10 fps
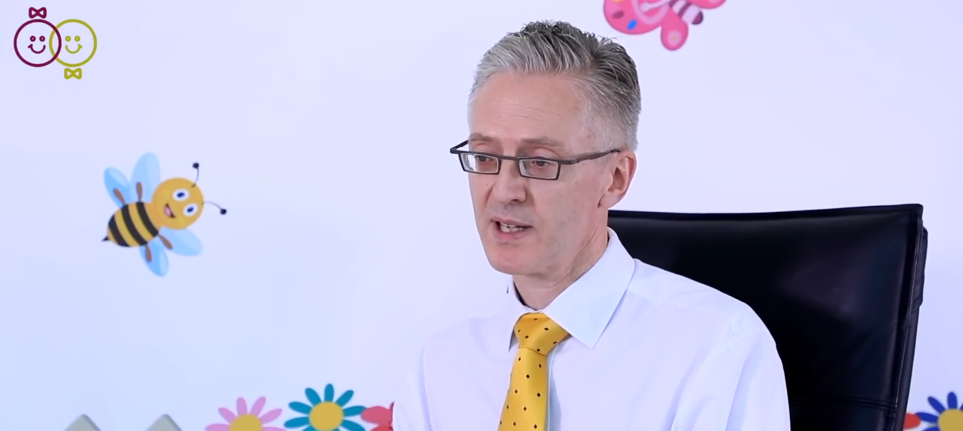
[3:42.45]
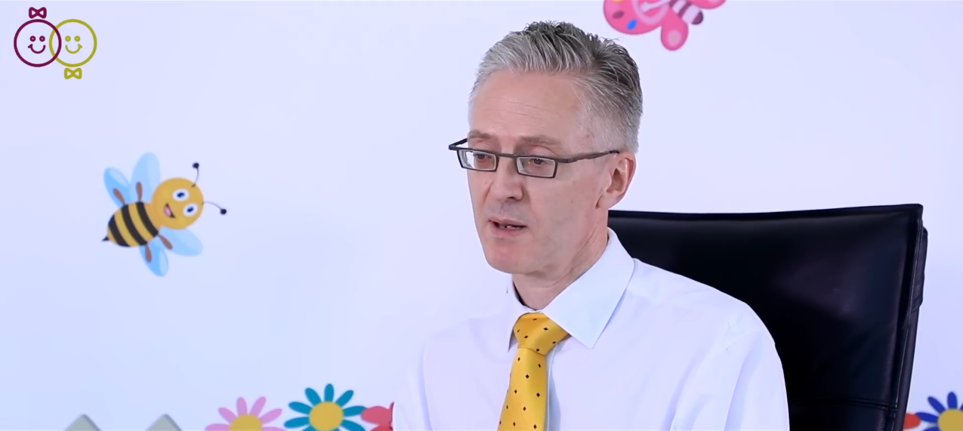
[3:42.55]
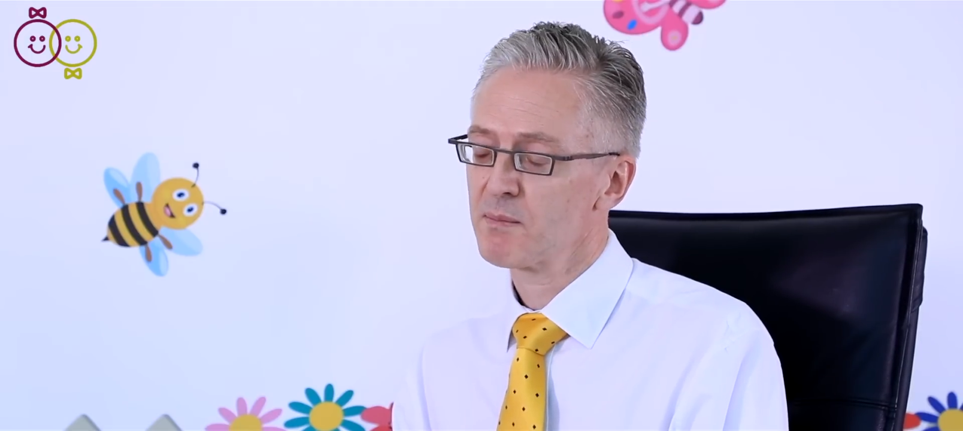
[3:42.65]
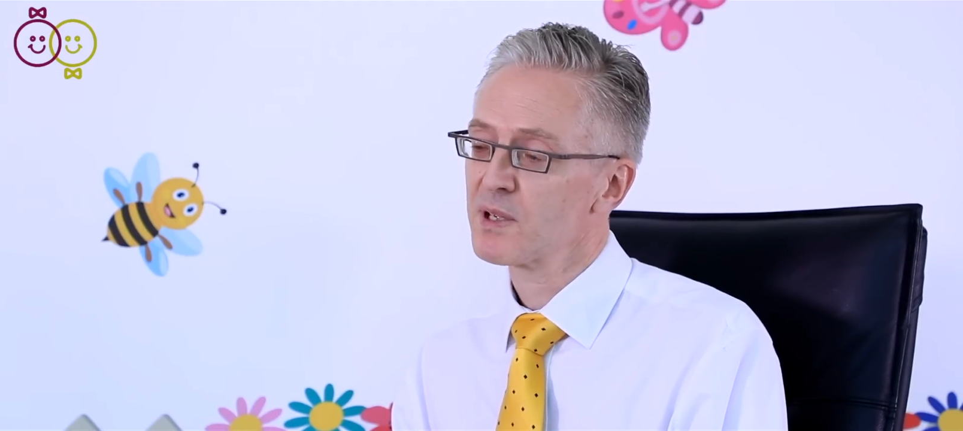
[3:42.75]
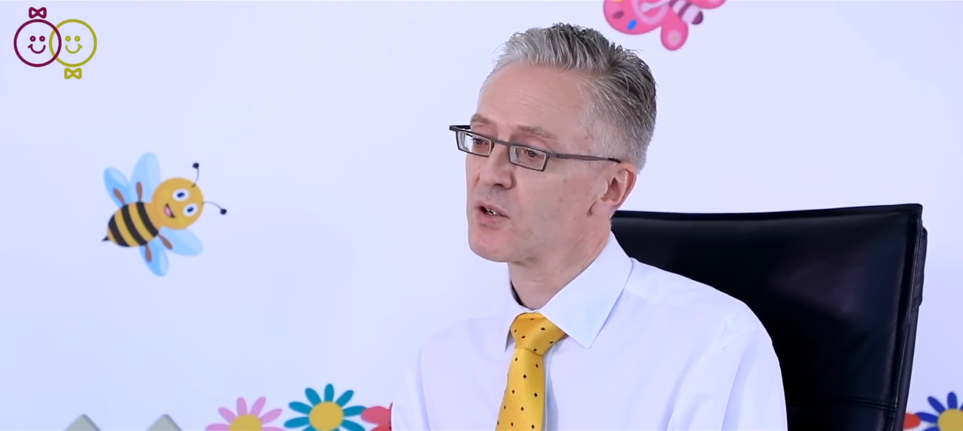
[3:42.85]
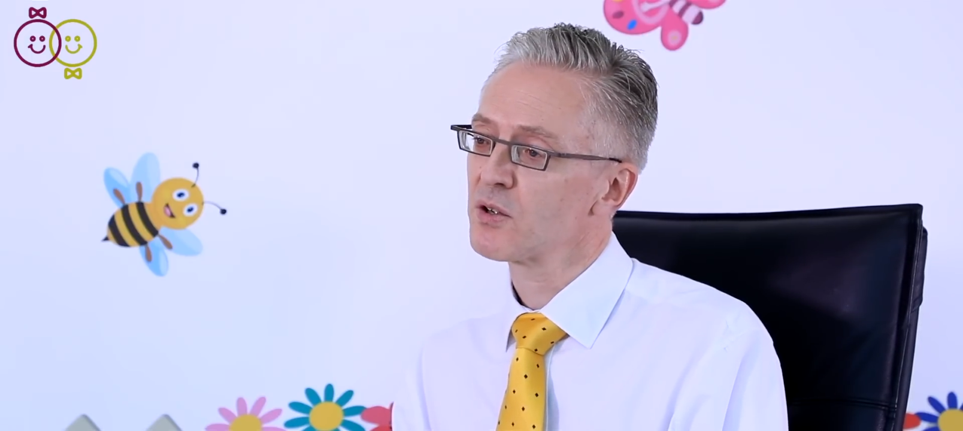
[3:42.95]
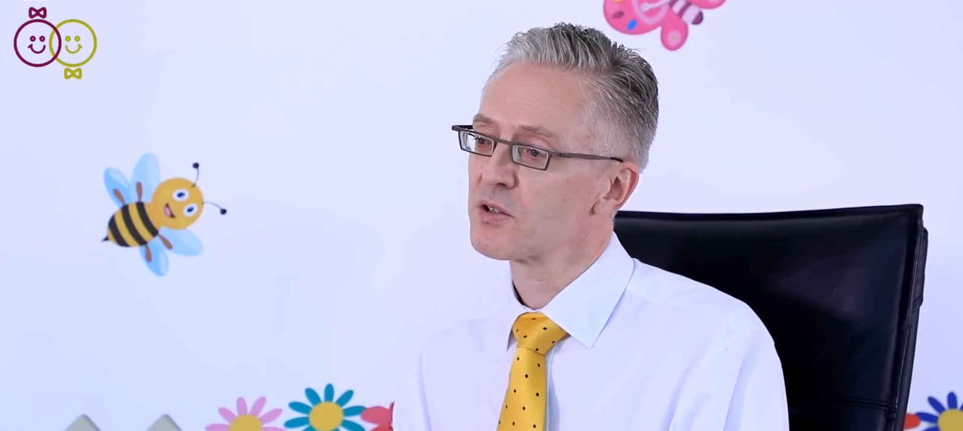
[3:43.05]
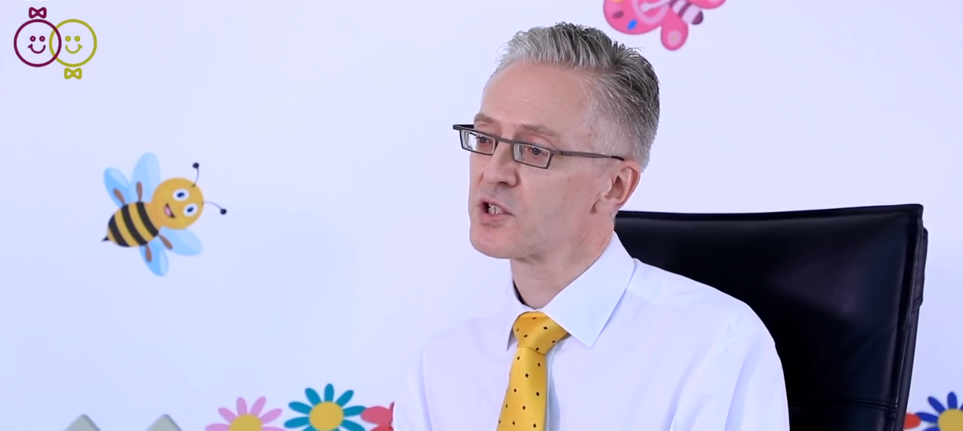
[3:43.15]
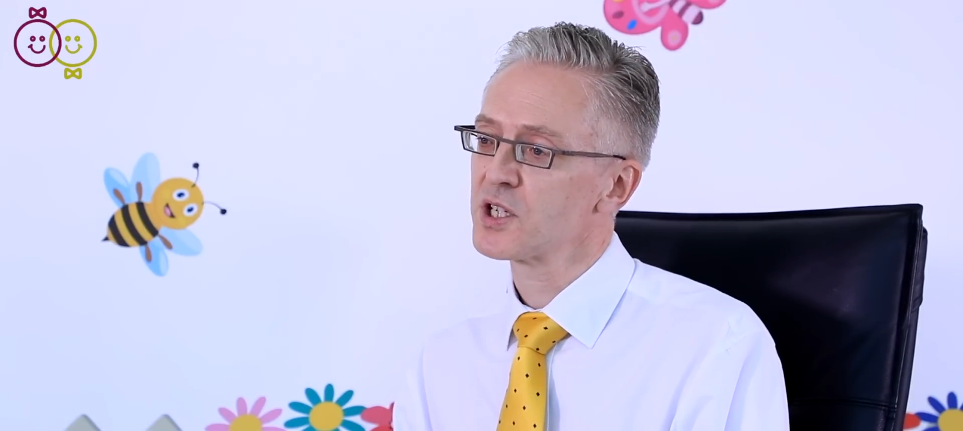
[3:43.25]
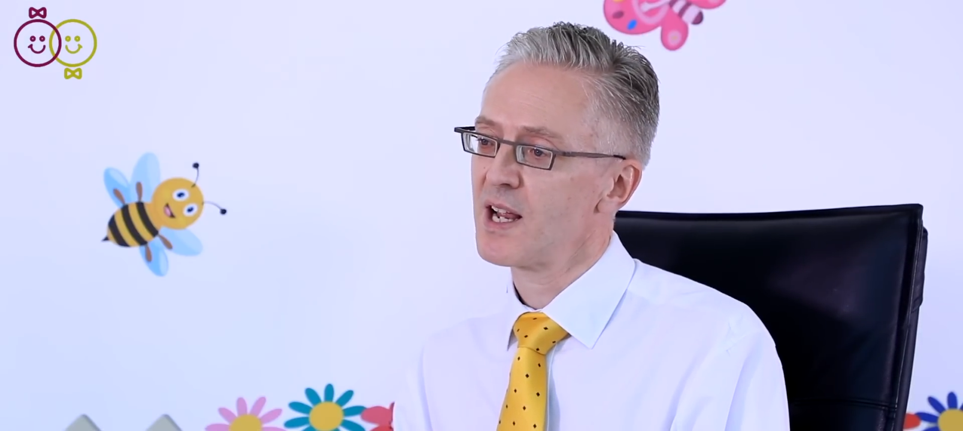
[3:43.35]
that
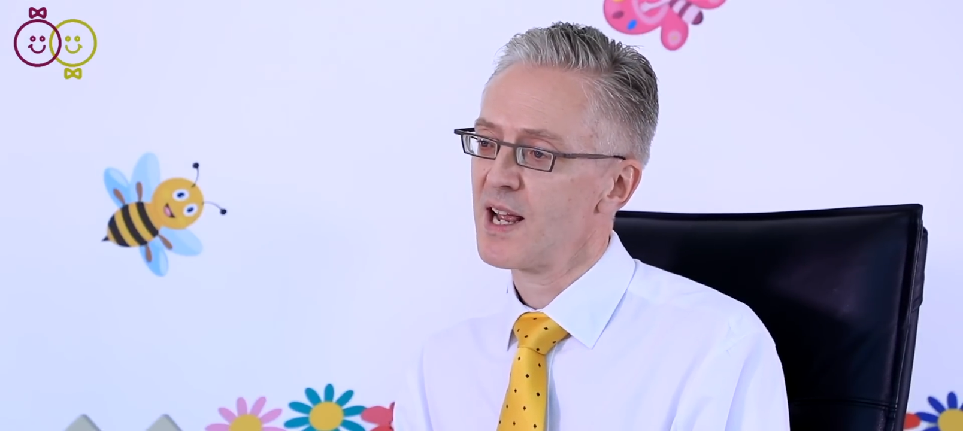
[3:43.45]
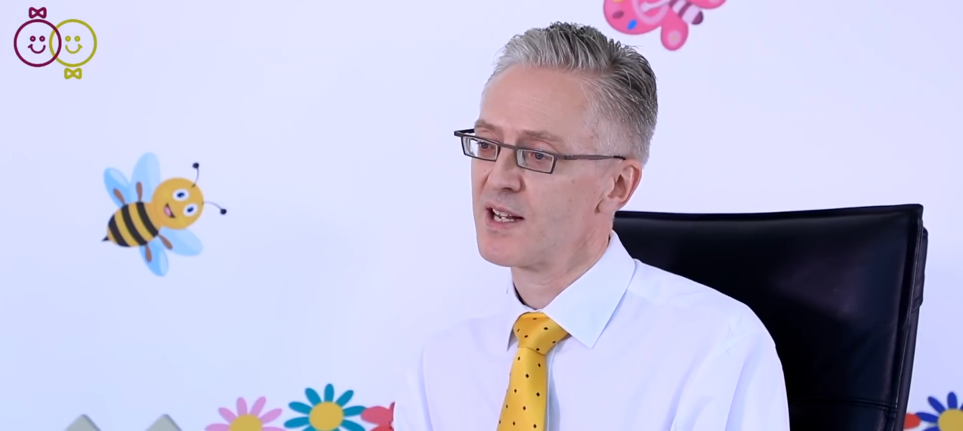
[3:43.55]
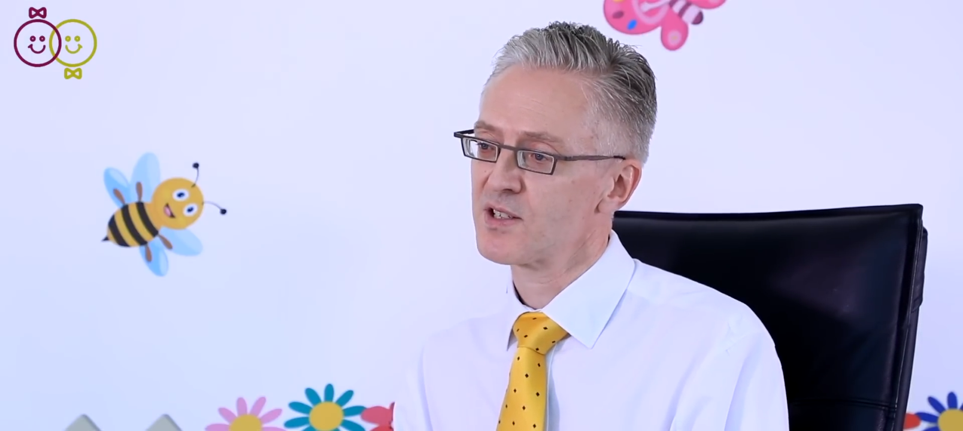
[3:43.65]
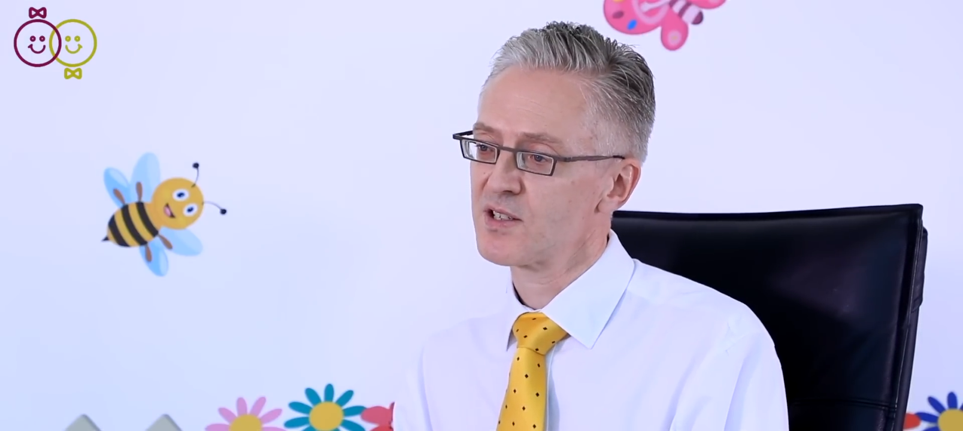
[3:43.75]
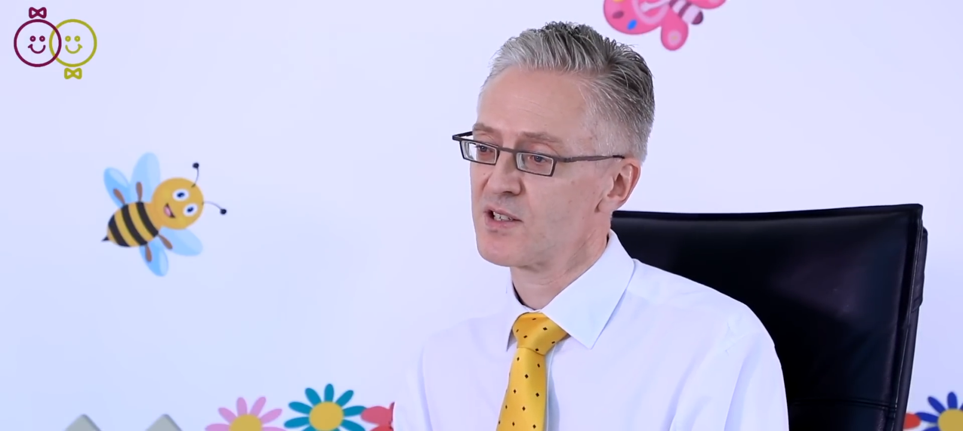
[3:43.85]
because she has